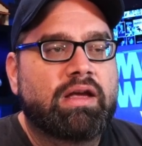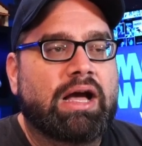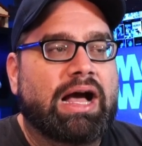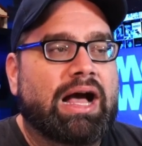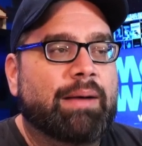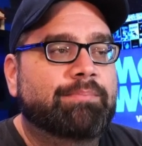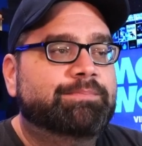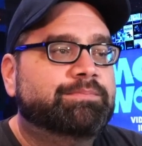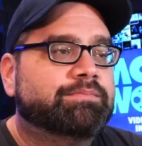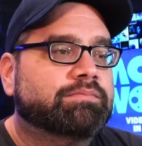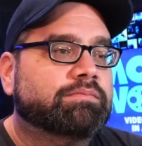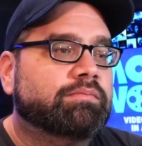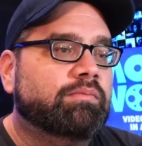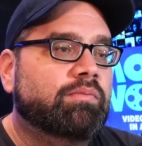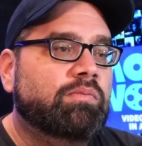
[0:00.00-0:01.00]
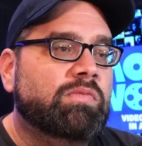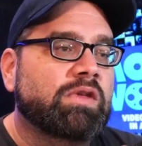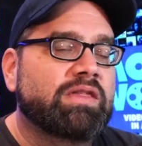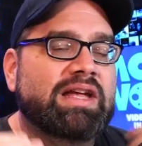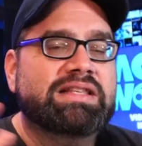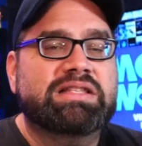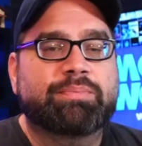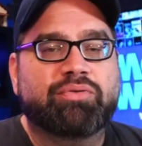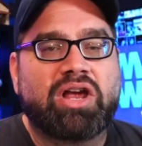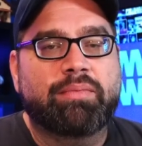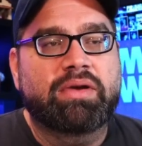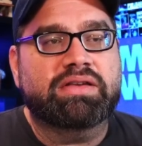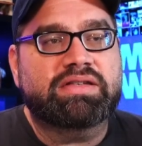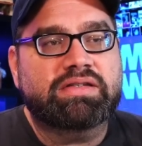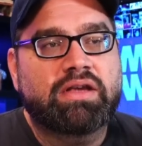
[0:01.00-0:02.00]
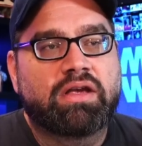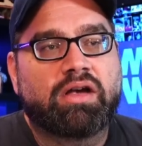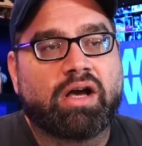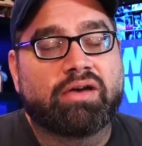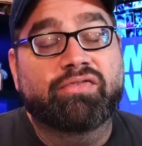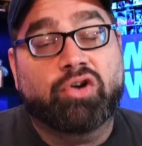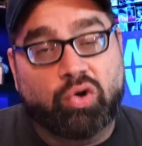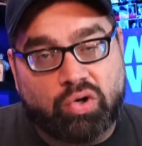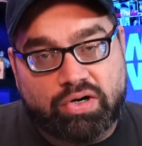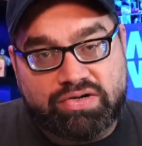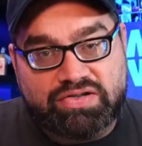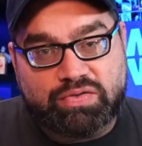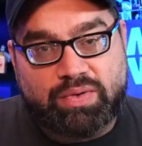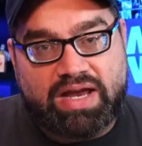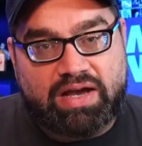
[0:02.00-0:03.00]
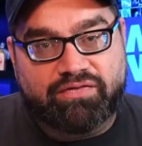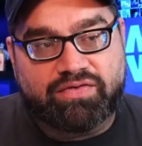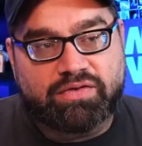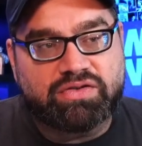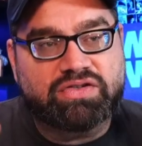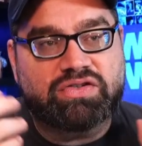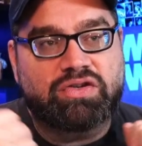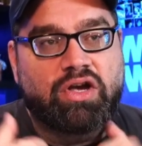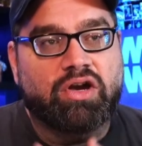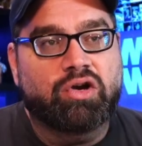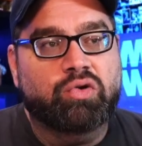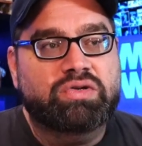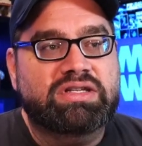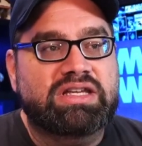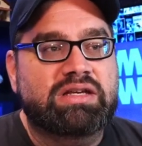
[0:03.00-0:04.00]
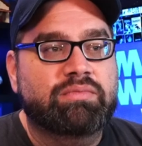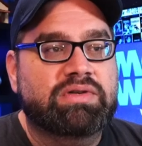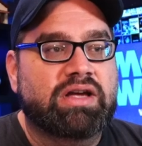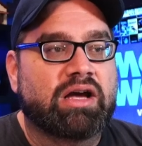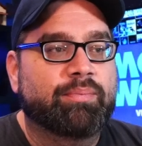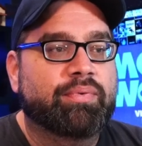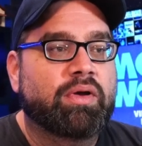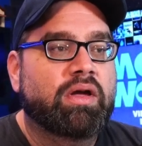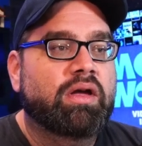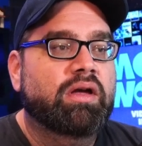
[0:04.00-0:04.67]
That's the premise. Of course, we have Snow teamed up